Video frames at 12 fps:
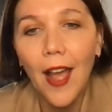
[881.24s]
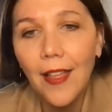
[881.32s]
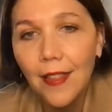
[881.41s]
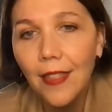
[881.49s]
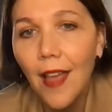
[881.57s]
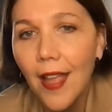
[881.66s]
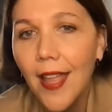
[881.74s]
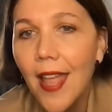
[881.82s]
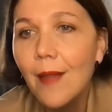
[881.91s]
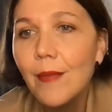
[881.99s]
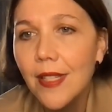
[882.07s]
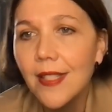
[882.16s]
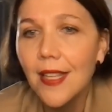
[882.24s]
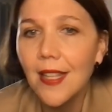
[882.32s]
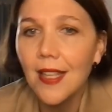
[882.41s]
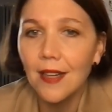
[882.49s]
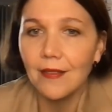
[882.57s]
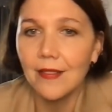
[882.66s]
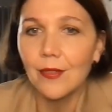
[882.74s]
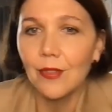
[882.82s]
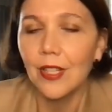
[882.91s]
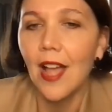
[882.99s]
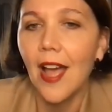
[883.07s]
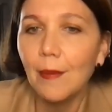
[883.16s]
I came to see that it was
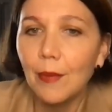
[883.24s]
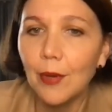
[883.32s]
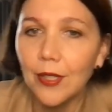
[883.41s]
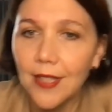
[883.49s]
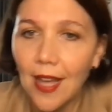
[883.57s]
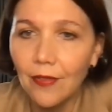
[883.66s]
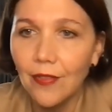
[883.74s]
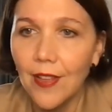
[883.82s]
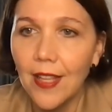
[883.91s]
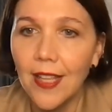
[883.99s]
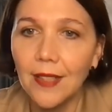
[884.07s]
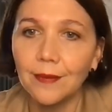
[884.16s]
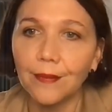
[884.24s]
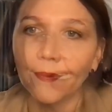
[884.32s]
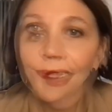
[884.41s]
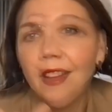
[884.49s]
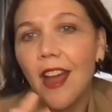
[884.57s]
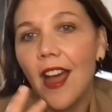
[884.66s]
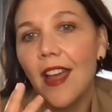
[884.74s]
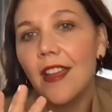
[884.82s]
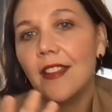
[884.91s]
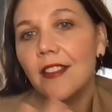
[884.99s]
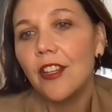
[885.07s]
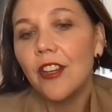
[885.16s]
reliable, that feeling.
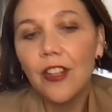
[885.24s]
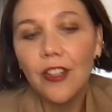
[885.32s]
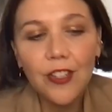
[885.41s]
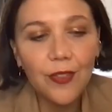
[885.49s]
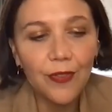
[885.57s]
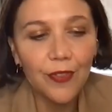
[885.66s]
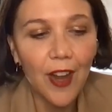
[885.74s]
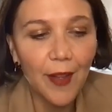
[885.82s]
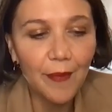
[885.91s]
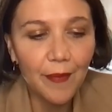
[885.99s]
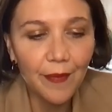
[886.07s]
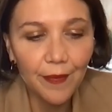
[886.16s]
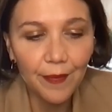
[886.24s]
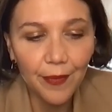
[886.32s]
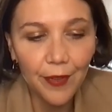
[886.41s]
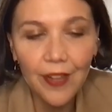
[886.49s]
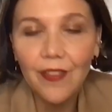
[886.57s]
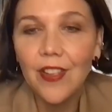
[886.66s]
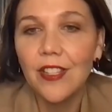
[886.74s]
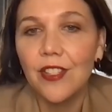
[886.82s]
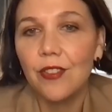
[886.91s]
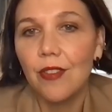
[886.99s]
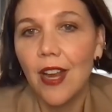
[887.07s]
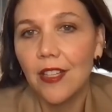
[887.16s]
I learned from
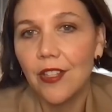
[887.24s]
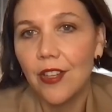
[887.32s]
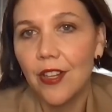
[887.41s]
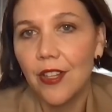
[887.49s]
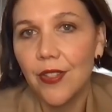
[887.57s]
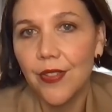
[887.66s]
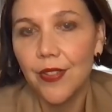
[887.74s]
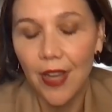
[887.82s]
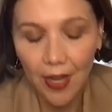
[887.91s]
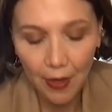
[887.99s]
previous directors